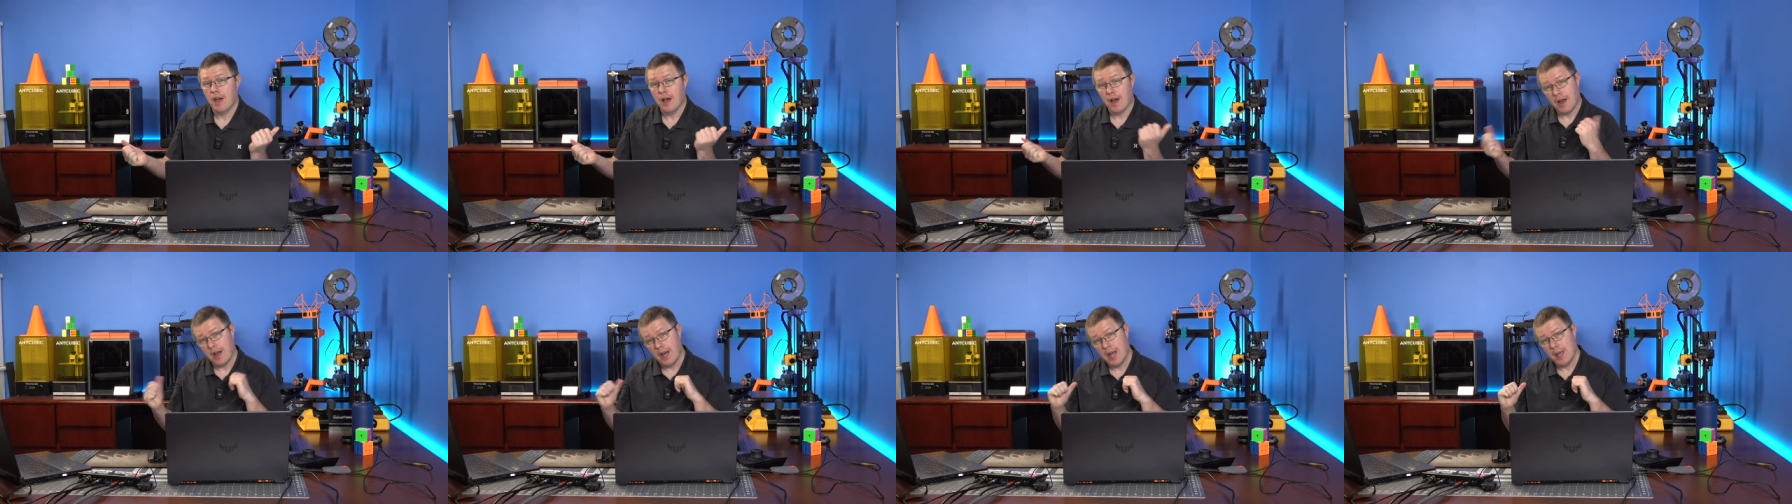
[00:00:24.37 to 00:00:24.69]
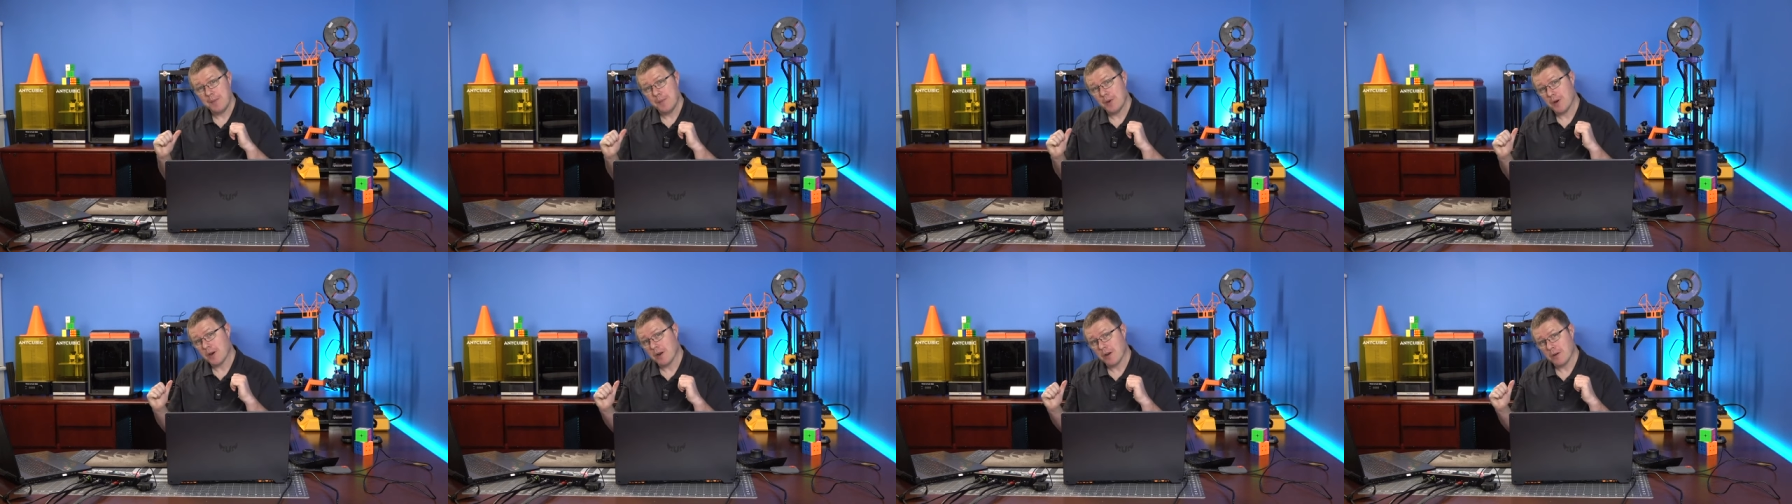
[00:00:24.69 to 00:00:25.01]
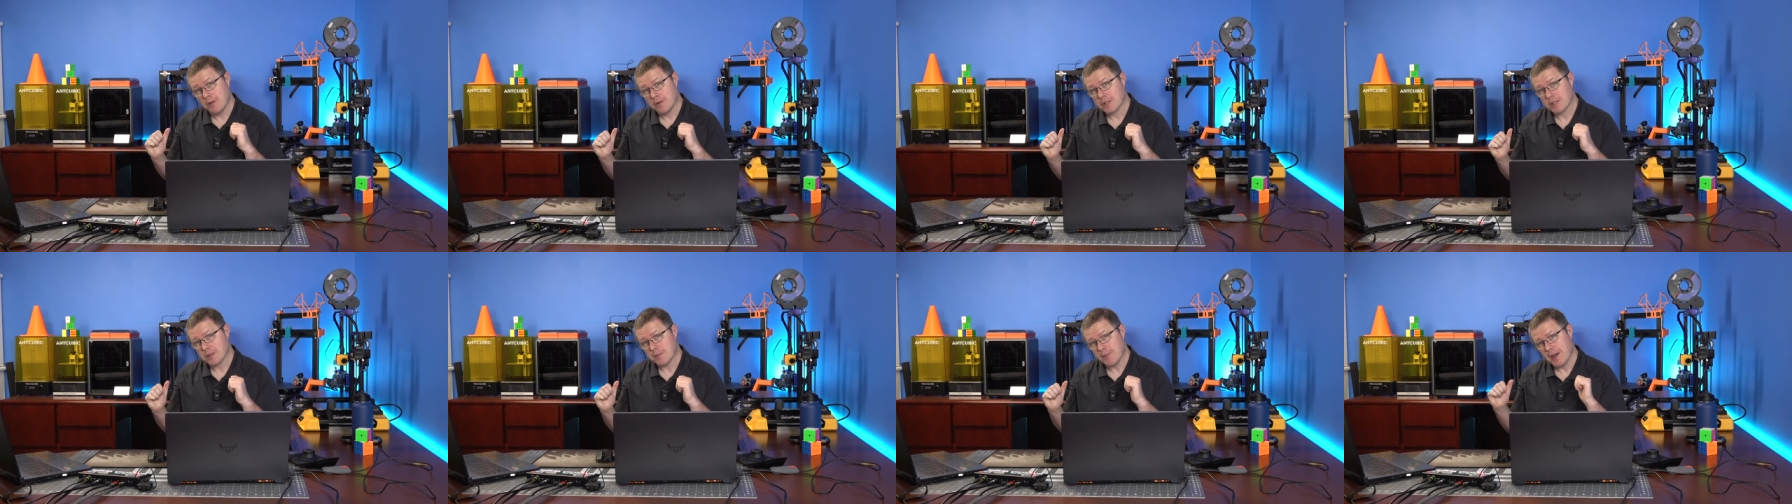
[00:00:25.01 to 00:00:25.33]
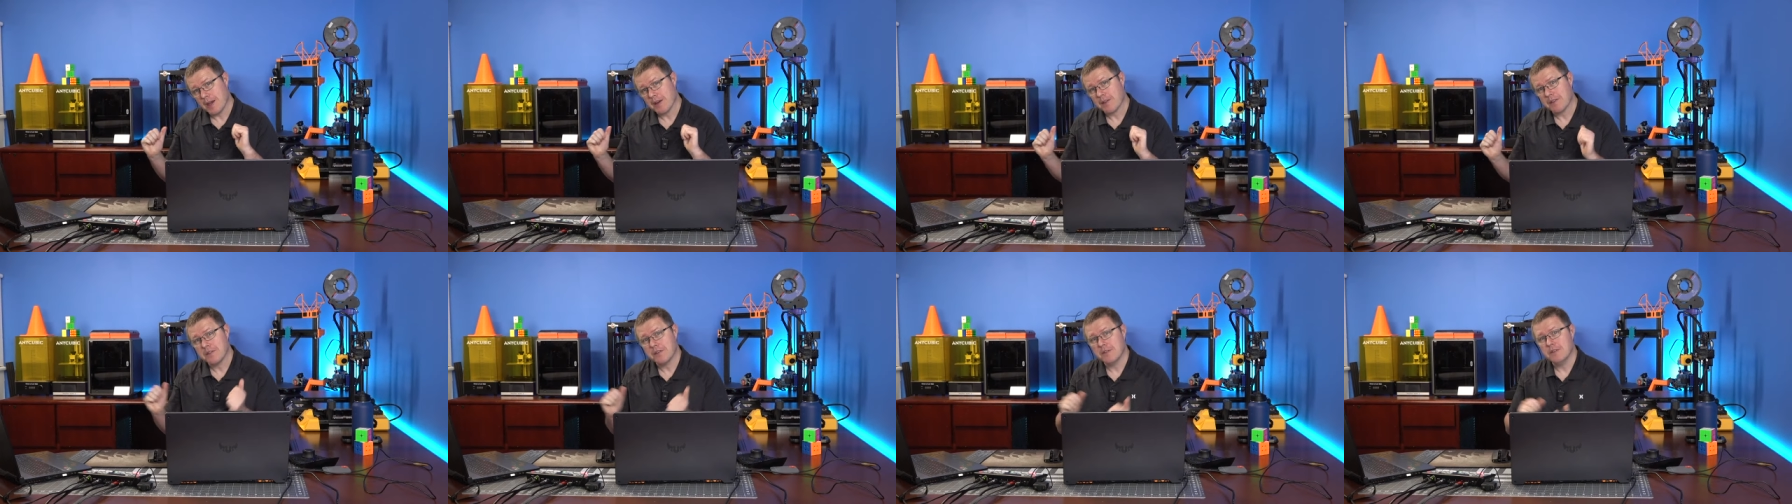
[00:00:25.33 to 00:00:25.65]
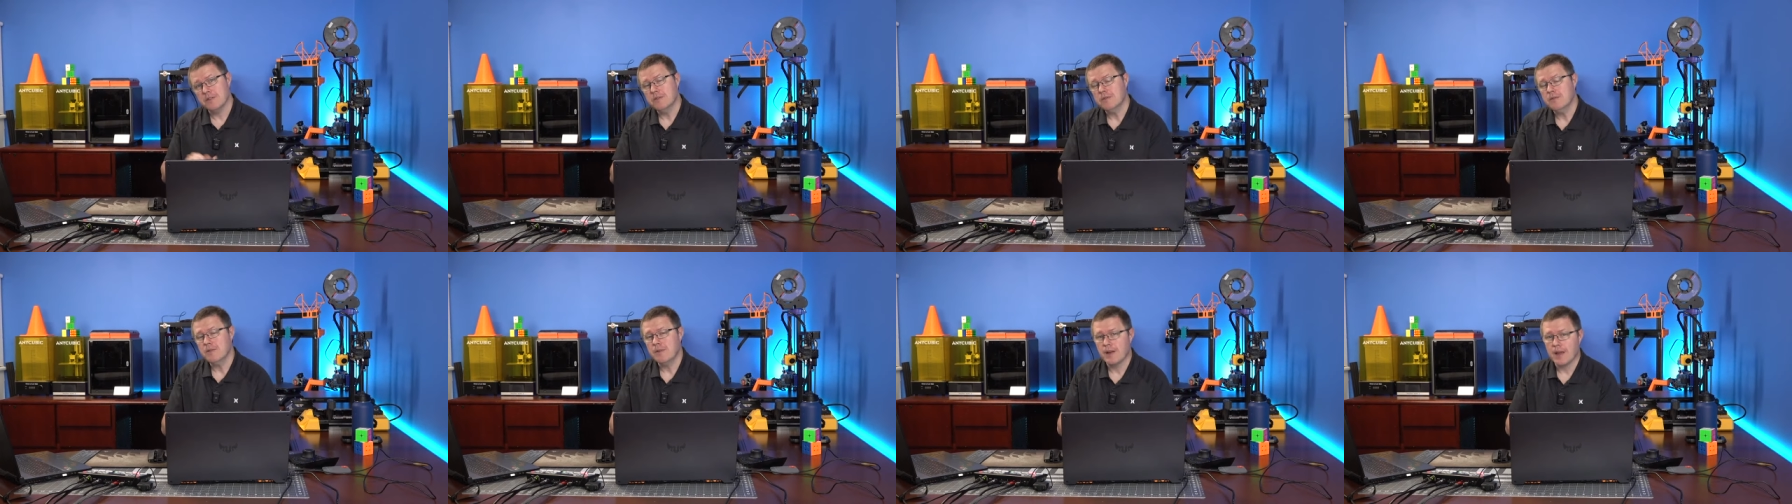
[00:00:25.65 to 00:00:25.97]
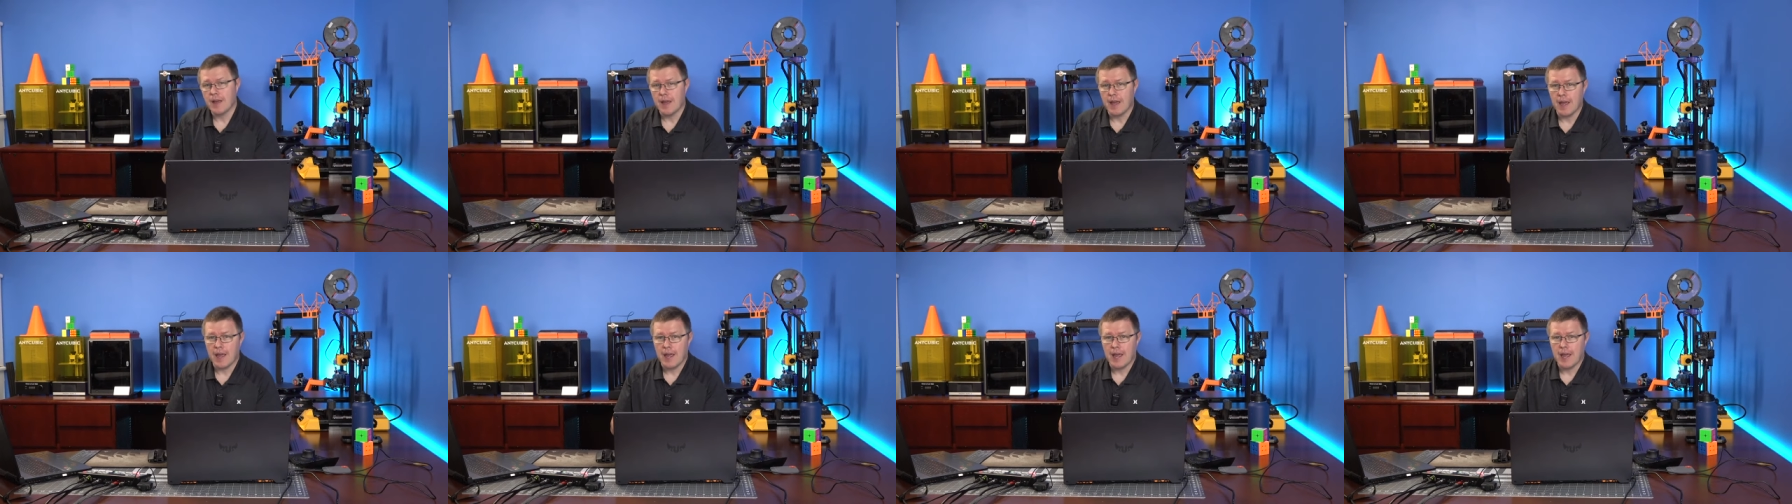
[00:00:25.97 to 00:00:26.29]
I'm your host, Matthew,
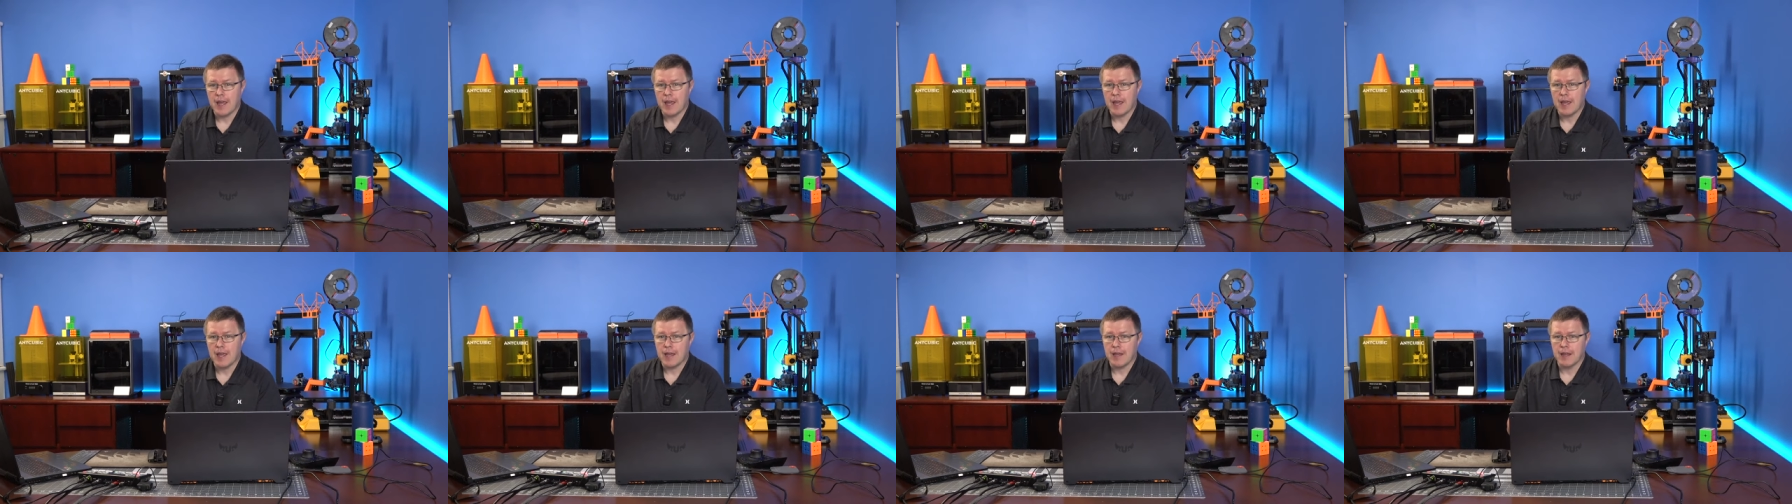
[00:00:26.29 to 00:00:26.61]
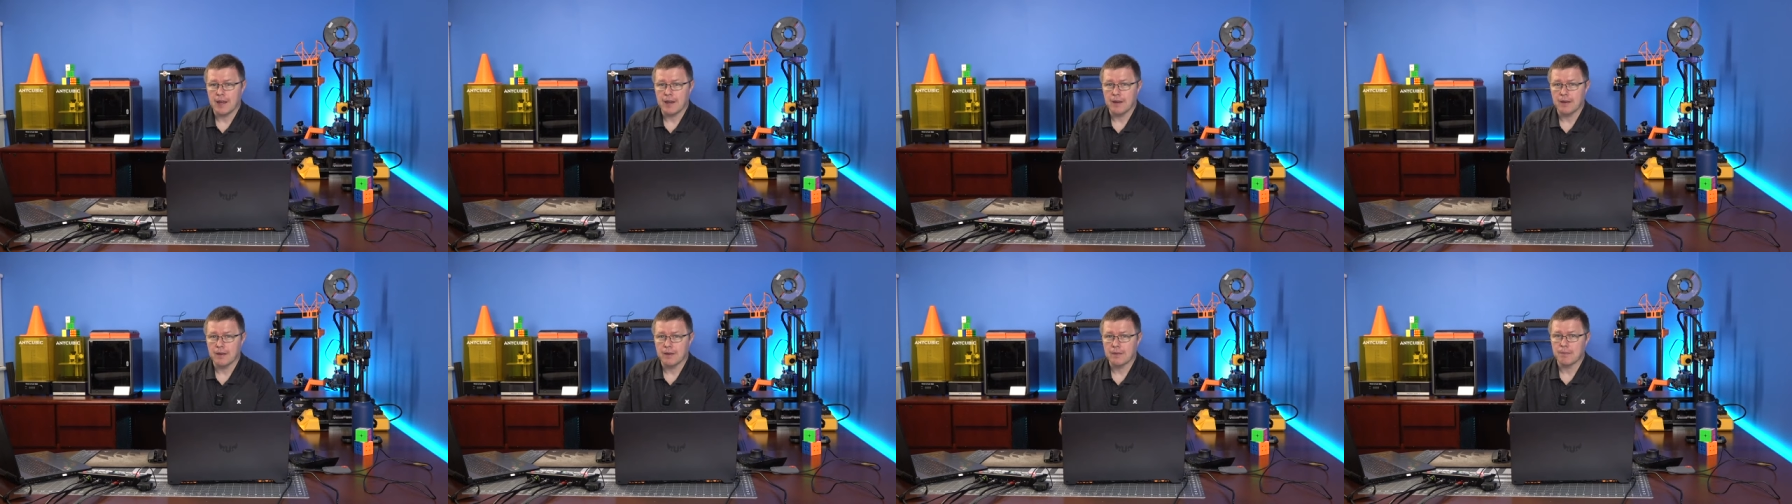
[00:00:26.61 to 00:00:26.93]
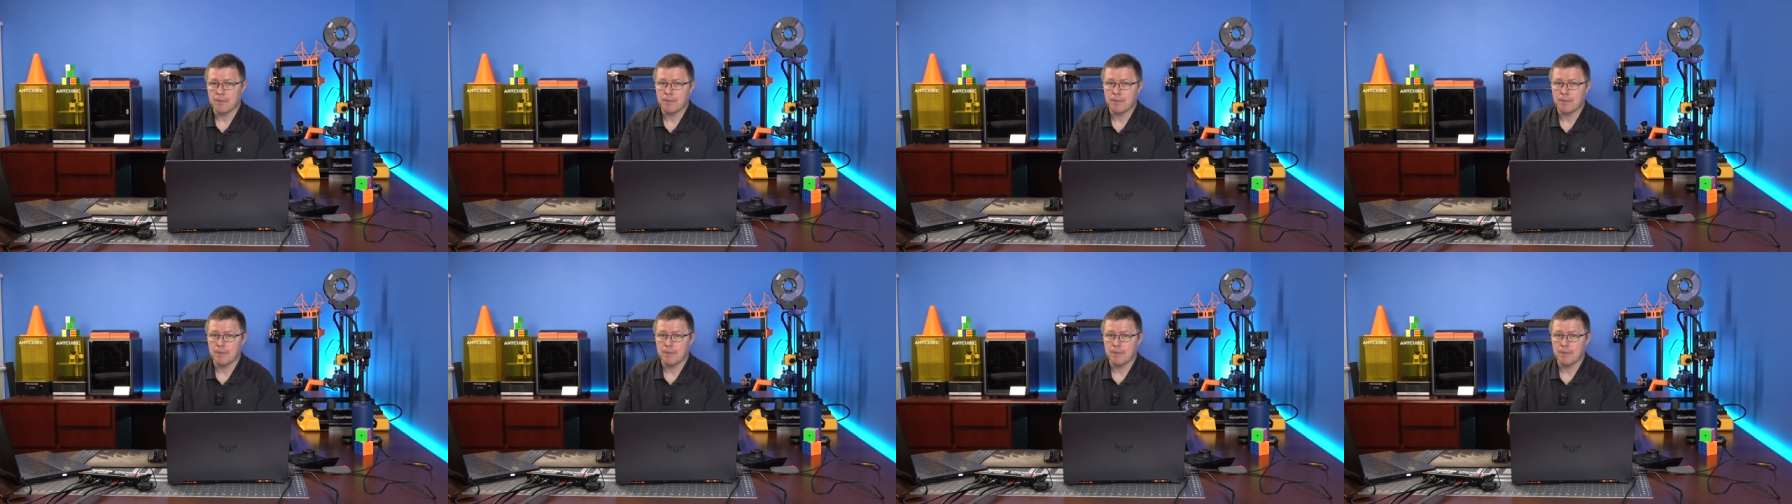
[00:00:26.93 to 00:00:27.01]
and